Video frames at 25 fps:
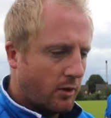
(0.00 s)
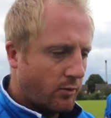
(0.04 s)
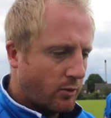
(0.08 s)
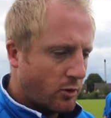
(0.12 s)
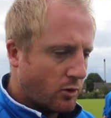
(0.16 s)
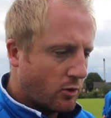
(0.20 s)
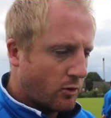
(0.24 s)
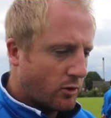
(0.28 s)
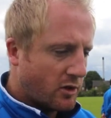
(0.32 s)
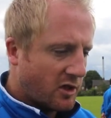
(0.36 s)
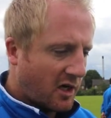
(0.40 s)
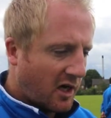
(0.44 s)
it
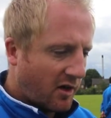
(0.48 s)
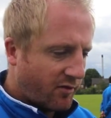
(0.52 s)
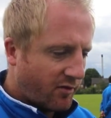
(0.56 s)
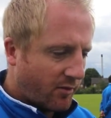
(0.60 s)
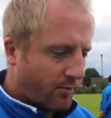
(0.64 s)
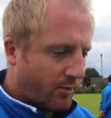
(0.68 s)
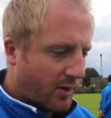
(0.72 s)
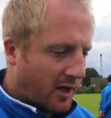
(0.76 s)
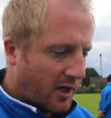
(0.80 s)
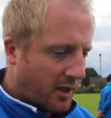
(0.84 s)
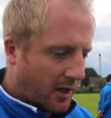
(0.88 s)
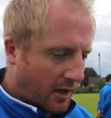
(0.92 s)
was good to have
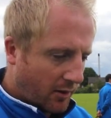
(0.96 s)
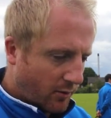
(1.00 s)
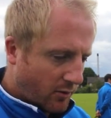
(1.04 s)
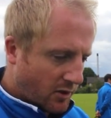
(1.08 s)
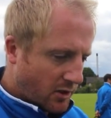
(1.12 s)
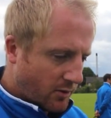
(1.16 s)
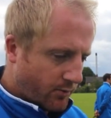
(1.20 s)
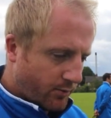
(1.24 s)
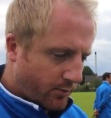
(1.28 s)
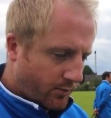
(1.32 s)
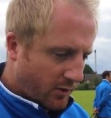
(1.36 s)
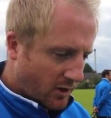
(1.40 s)
him back, and
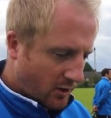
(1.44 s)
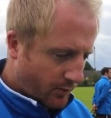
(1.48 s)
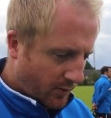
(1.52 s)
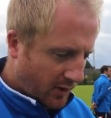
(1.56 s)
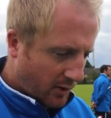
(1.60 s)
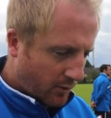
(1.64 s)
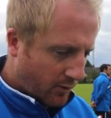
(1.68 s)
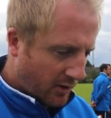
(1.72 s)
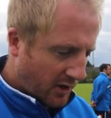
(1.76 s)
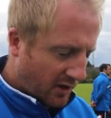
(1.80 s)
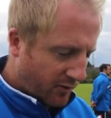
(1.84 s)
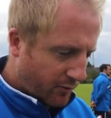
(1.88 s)
it's
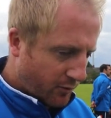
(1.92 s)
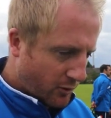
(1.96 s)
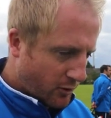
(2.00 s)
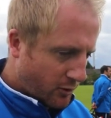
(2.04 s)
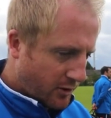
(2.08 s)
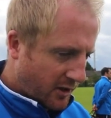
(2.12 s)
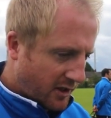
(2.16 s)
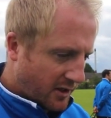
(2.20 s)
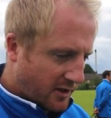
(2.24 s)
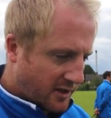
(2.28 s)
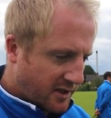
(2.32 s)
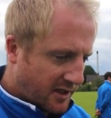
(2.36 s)
been a really
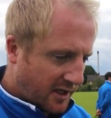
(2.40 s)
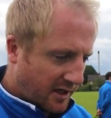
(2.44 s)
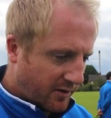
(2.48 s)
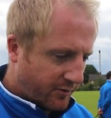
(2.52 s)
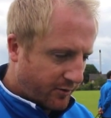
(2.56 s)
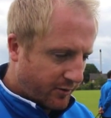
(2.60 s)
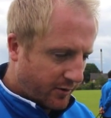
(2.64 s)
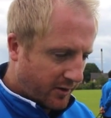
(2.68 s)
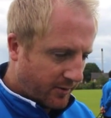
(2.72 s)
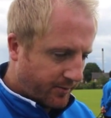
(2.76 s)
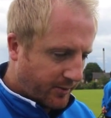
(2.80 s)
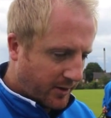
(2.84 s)
frustrating
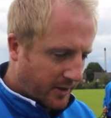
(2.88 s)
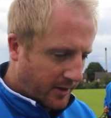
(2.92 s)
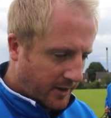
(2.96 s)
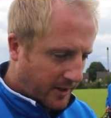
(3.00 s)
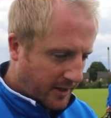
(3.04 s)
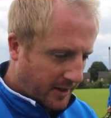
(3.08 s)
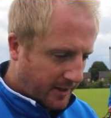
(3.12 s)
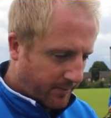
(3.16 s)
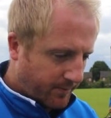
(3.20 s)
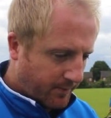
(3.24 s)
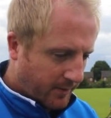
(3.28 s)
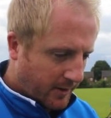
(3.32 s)
time for him,
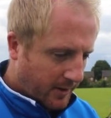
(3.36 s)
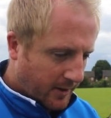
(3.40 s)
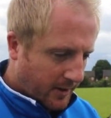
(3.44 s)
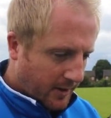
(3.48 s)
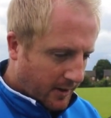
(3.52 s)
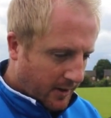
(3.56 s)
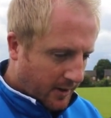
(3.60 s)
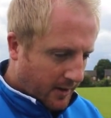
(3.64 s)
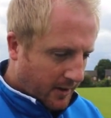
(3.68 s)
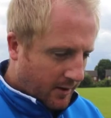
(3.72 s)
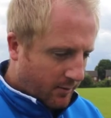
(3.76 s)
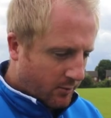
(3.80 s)
and
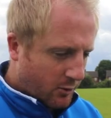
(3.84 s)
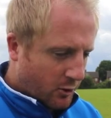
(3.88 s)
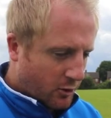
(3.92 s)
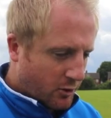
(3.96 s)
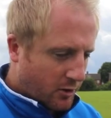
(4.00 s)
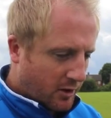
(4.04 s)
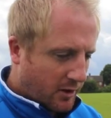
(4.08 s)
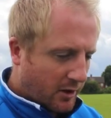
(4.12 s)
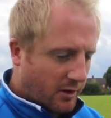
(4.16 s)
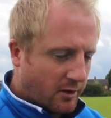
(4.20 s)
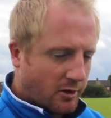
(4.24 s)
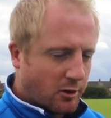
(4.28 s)

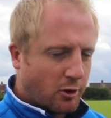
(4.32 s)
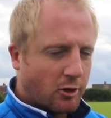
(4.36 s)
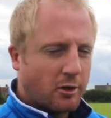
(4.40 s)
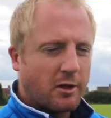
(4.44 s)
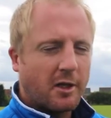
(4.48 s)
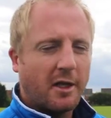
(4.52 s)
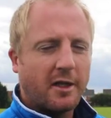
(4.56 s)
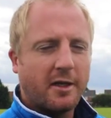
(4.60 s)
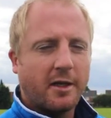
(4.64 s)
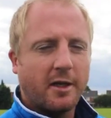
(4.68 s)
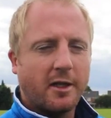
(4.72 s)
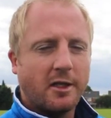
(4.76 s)

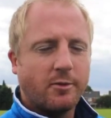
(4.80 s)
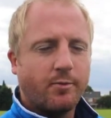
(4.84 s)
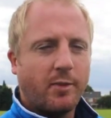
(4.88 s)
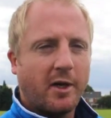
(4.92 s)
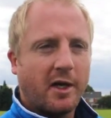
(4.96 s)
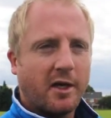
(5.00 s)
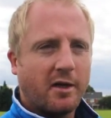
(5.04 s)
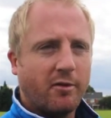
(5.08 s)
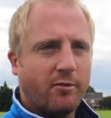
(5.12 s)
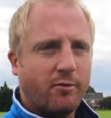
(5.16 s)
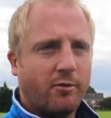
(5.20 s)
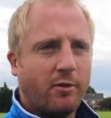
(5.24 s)
just glad that he's
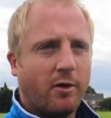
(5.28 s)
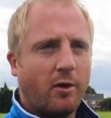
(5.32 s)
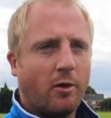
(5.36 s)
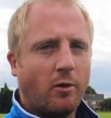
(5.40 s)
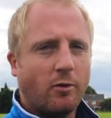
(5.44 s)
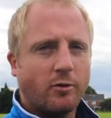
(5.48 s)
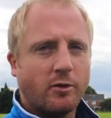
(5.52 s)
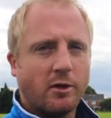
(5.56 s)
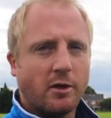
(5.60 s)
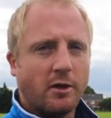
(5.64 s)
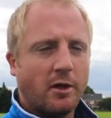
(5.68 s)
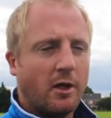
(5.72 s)
back
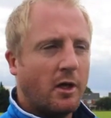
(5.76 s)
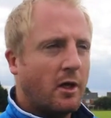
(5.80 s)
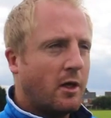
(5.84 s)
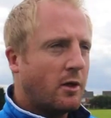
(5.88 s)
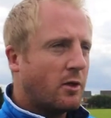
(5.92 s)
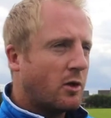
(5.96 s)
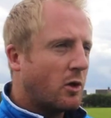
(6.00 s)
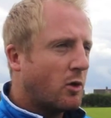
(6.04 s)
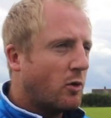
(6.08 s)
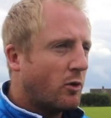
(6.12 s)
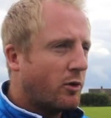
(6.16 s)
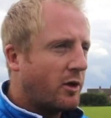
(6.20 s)
involved. And
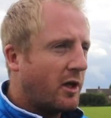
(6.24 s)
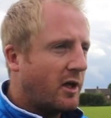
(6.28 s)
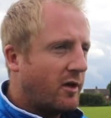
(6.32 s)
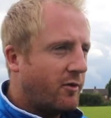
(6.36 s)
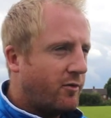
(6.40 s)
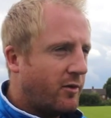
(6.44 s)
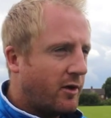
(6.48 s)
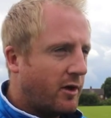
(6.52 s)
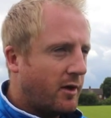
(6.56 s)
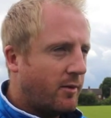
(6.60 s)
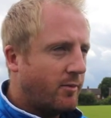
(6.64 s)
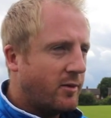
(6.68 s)
the good
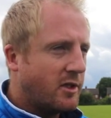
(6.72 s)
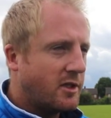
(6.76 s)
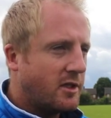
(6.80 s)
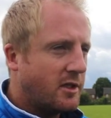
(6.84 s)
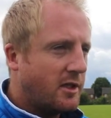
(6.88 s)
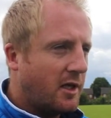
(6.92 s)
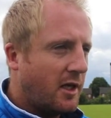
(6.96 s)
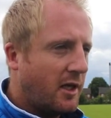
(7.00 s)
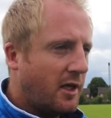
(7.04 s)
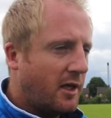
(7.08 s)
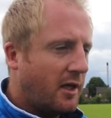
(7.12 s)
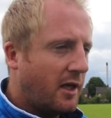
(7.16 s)
thing for him is
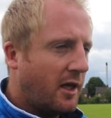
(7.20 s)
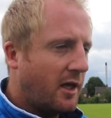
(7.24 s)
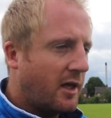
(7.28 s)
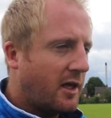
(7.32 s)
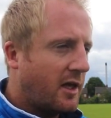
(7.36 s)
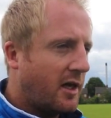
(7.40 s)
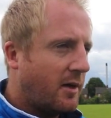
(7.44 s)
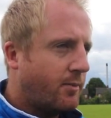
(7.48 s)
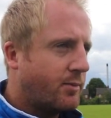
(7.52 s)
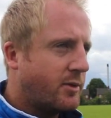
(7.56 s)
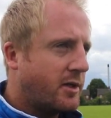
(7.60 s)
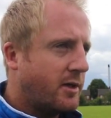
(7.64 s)
he
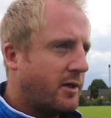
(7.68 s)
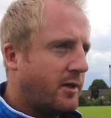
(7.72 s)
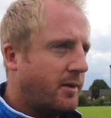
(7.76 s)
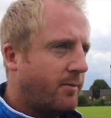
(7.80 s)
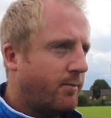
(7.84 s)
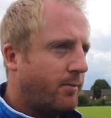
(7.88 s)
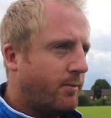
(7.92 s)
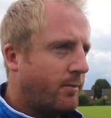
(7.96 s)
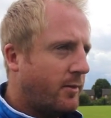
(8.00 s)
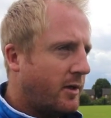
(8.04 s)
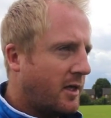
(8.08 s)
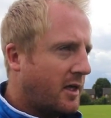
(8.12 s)

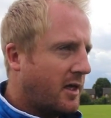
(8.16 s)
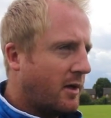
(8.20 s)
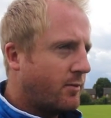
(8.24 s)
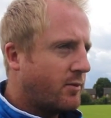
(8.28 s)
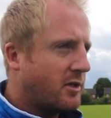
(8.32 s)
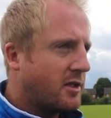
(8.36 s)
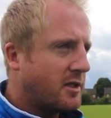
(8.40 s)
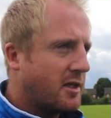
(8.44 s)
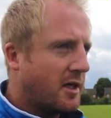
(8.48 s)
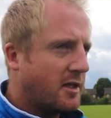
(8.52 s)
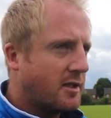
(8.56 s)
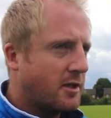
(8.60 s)

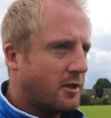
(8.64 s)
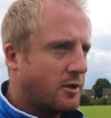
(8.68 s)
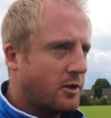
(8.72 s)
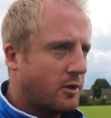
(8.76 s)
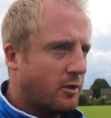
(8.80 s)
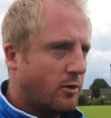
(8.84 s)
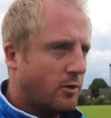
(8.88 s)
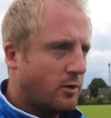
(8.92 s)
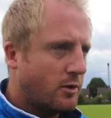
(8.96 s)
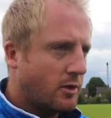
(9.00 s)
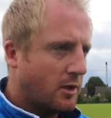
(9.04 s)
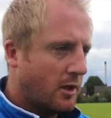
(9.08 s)
kept his
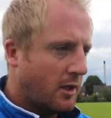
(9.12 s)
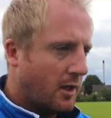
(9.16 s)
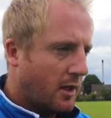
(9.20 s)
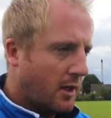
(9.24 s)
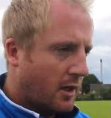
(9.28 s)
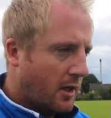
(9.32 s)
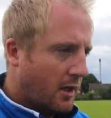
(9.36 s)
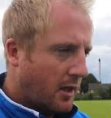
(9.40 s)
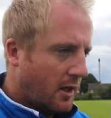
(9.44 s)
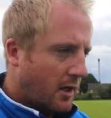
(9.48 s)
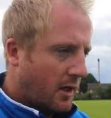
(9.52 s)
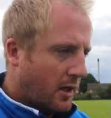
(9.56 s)
attitude,
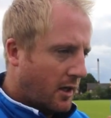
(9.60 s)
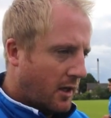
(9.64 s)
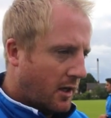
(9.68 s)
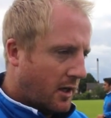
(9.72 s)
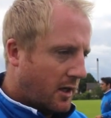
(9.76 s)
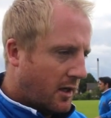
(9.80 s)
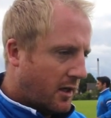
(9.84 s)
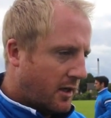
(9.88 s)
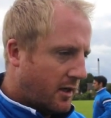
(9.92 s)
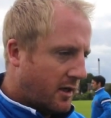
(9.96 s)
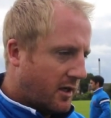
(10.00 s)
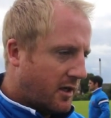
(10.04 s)

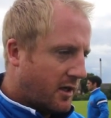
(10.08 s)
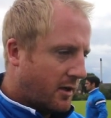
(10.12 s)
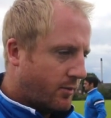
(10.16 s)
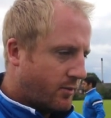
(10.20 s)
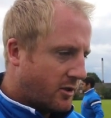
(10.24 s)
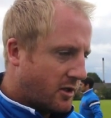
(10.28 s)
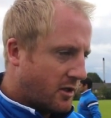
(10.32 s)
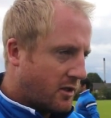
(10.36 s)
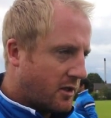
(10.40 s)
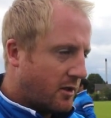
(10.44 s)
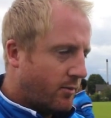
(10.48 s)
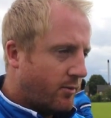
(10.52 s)
and he
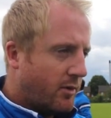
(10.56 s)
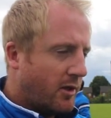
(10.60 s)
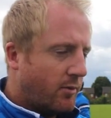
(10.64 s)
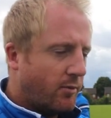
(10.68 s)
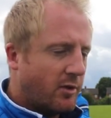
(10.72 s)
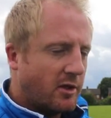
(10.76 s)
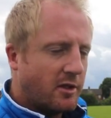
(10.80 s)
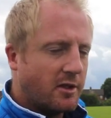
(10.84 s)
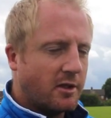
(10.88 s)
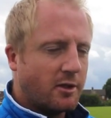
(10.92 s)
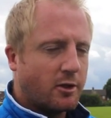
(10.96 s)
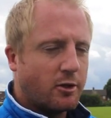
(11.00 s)
kept his
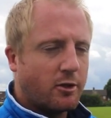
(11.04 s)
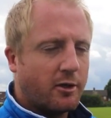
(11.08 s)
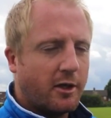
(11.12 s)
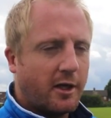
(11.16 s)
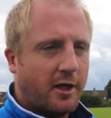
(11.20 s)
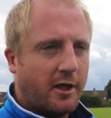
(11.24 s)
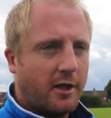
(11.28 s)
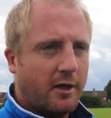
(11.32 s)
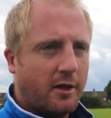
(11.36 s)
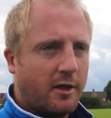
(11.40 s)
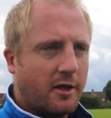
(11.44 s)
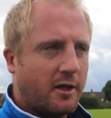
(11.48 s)
commitment in
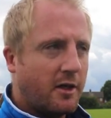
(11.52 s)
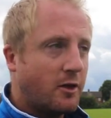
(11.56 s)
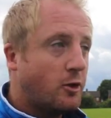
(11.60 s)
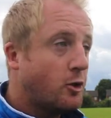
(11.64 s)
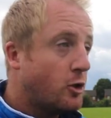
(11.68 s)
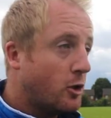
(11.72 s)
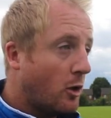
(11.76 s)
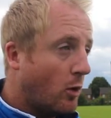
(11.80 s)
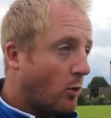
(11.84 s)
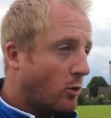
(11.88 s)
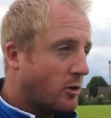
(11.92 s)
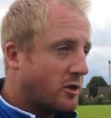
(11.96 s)
training, and
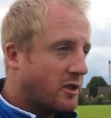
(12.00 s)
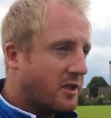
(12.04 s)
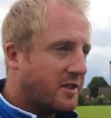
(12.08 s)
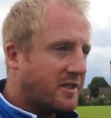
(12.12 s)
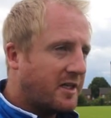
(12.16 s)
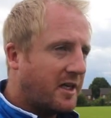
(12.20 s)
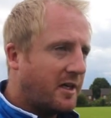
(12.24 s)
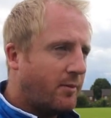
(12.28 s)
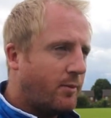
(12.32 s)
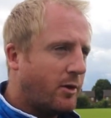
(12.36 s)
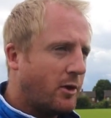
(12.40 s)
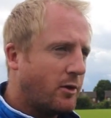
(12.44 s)
it showed
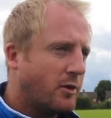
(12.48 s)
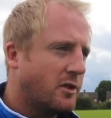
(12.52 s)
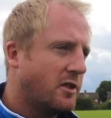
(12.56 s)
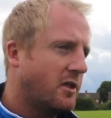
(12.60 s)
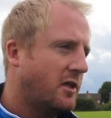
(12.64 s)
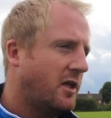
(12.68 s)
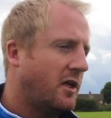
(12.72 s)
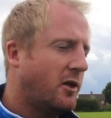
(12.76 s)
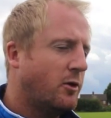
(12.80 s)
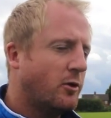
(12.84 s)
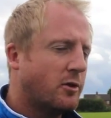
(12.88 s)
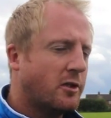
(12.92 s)
today, because
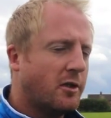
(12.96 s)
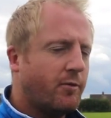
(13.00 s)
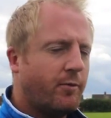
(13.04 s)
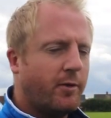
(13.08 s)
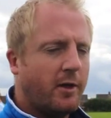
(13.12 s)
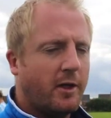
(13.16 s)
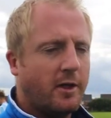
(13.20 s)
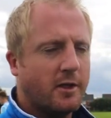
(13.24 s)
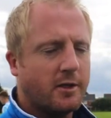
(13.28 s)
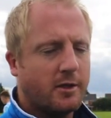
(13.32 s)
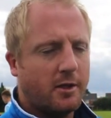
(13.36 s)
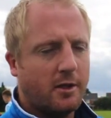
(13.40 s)
he could
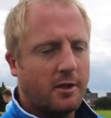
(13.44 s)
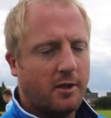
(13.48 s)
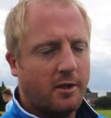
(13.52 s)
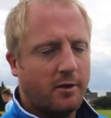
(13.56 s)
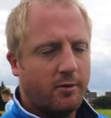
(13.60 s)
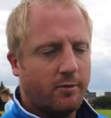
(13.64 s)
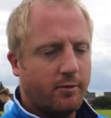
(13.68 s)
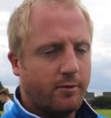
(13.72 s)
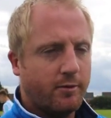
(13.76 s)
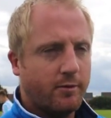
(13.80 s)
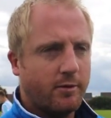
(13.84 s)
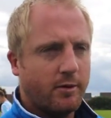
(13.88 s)
have easily
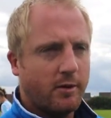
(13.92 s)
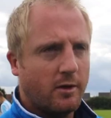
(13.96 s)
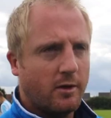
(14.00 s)
have